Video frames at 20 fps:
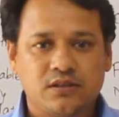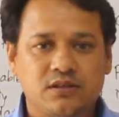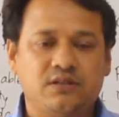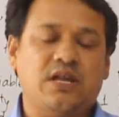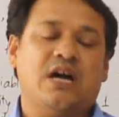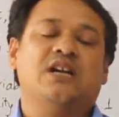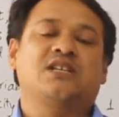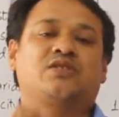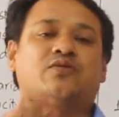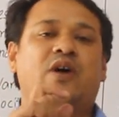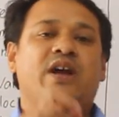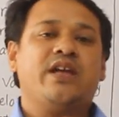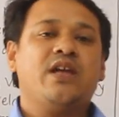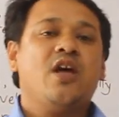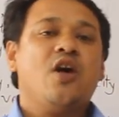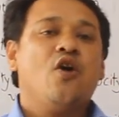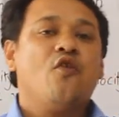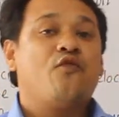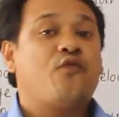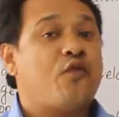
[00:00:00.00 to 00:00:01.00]
That's why
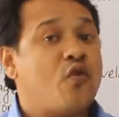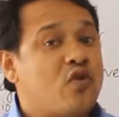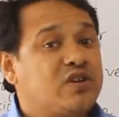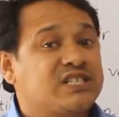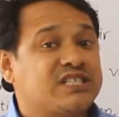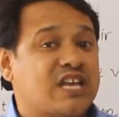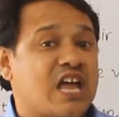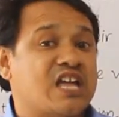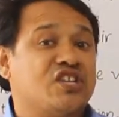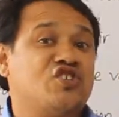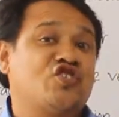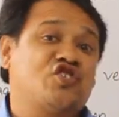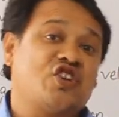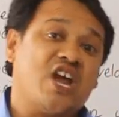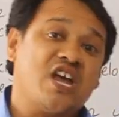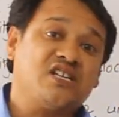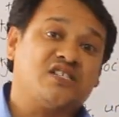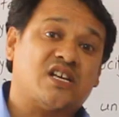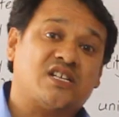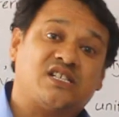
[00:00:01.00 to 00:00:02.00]
force can
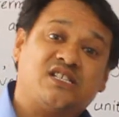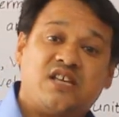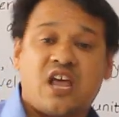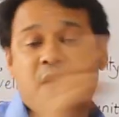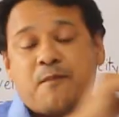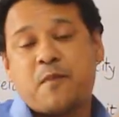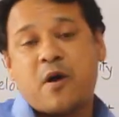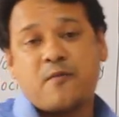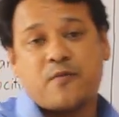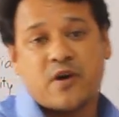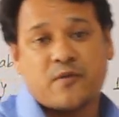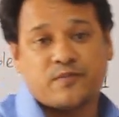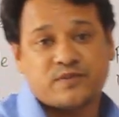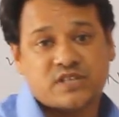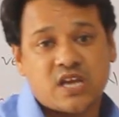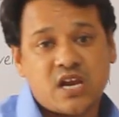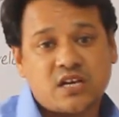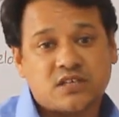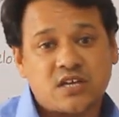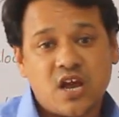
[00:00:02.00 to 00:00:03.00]
change the shape of
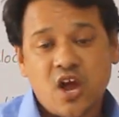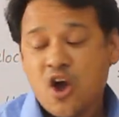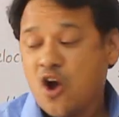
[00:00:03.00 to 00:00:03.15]
object,